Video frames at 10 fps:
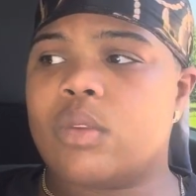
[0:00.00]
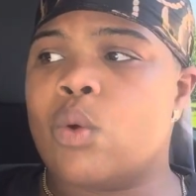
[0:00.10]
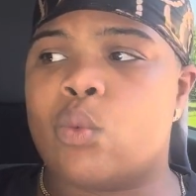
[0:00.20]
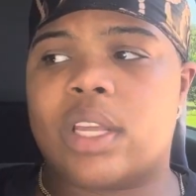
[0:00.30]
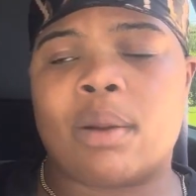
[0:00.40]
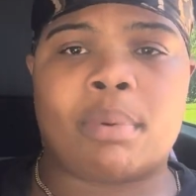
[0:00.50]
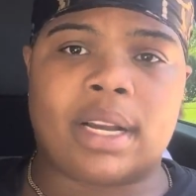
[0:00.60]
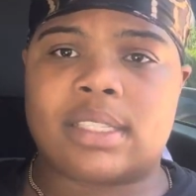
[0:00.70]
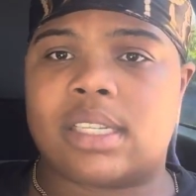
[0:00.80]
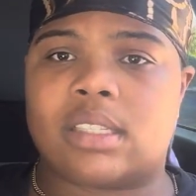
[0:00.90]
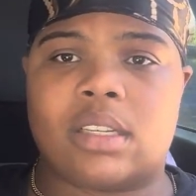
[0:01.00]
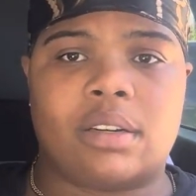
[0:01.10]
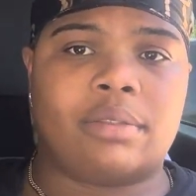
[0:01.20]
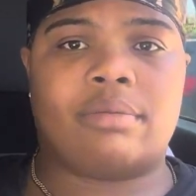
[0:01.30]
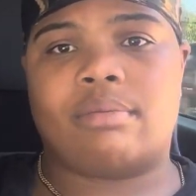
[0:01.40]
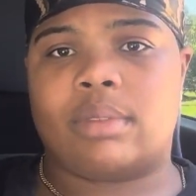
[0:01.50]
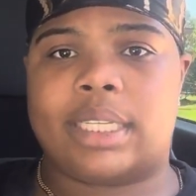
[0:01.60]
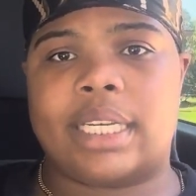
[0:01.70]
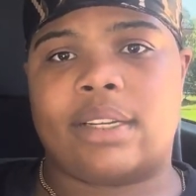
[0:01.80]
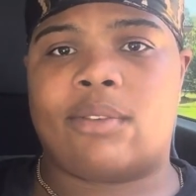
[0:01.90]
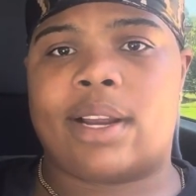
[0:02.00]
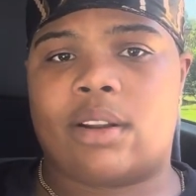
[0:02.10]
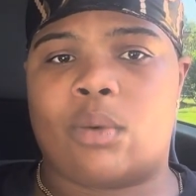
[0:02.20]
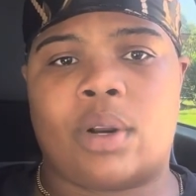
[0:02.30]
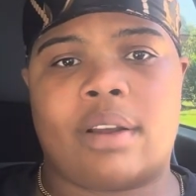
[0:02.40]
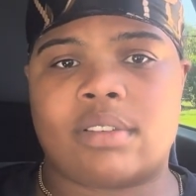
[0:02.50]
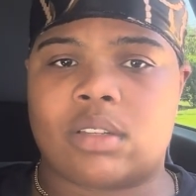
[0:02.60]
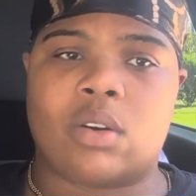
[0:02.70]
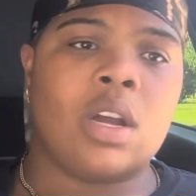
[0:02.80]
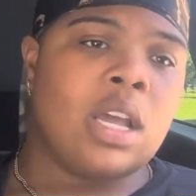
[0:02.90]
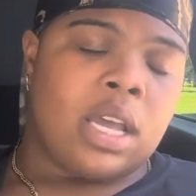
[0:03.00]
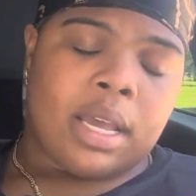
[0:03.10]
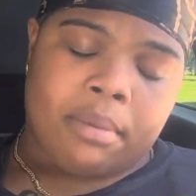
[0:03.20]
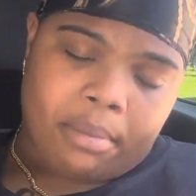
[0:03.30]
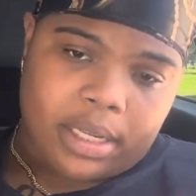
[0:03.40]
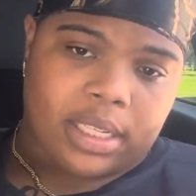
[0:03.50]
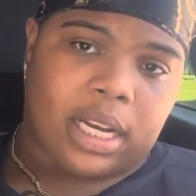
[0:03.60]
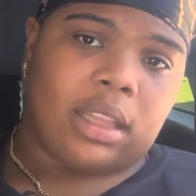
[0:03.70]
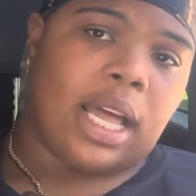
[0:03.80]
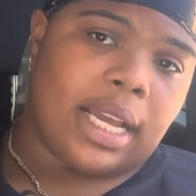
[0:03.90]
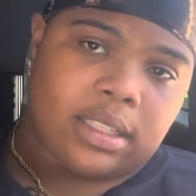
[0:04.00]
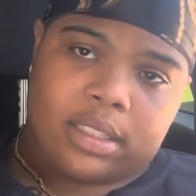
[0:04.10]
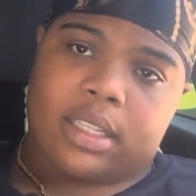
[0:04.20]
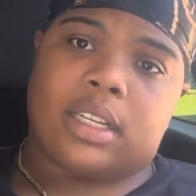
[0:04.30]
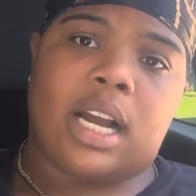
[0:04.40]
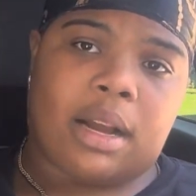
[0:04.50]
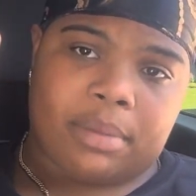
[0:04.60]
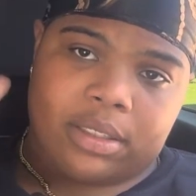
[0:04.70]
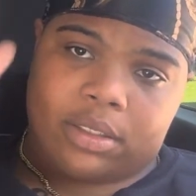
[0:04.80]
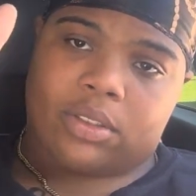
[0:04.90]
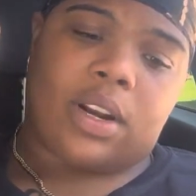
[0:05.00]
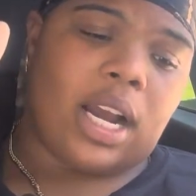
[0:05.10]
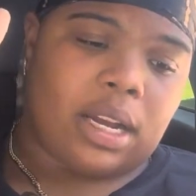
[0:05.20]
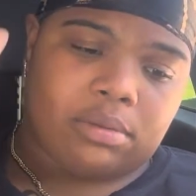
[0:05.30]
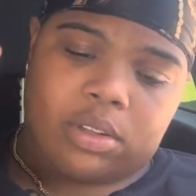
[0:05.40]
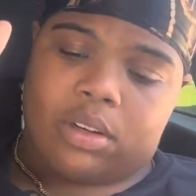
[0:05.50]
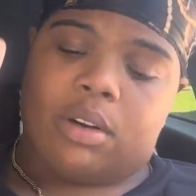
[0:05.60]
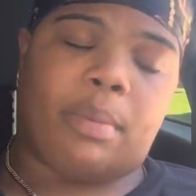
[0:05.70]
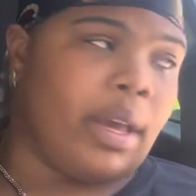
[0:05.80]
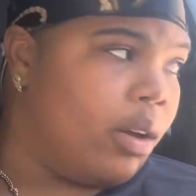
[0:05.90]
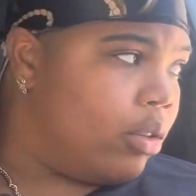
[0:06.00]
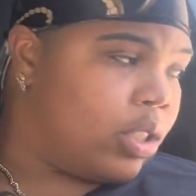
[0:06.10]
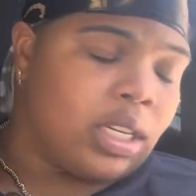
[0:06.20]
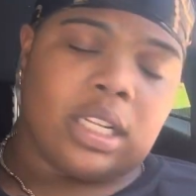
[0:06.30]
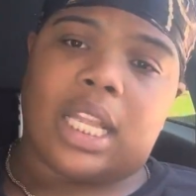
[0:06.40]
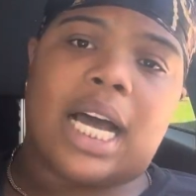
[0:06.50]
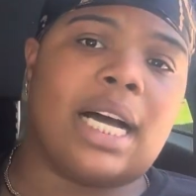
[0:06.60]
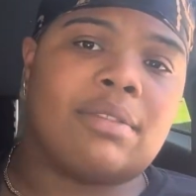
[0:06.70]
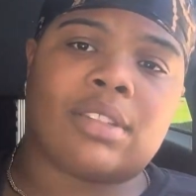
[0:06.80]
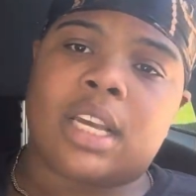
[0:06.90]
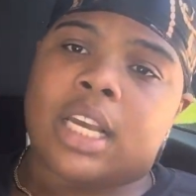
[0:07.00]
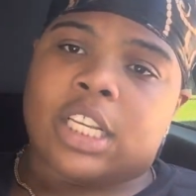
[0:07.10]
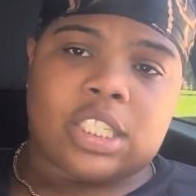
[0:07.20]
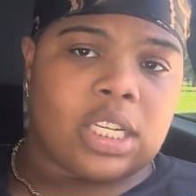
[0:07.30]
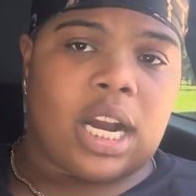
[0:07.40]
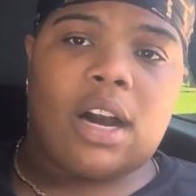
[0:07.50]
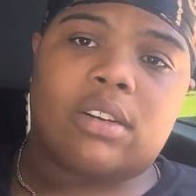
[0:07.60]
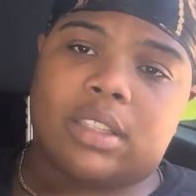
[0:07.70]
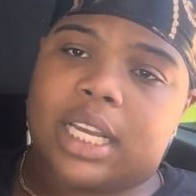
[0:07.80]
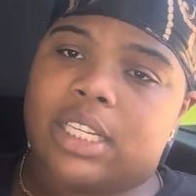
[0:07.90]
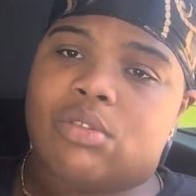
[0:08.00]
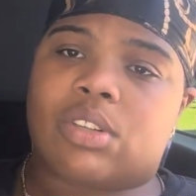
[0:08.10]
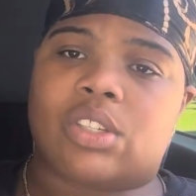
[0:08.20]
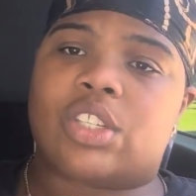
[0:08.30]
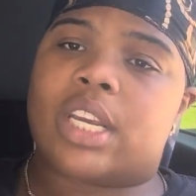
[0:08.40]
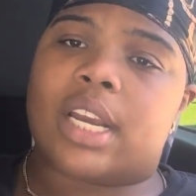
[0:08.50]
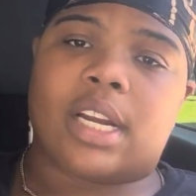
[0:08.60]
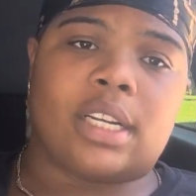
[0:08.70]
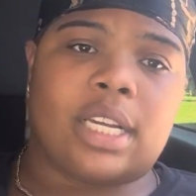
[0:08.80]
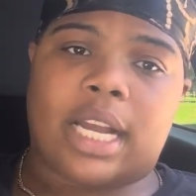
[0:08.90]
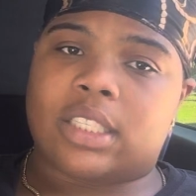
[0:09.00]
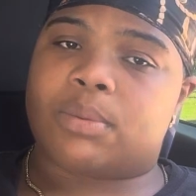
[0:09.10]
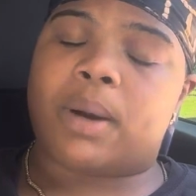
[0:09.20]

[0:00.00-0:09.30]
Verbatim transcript: we're in the process of getting around or whatever. So, make sure y'all like, comment, subscribe, turn on the bell, share the lives, share all the things you can share. I just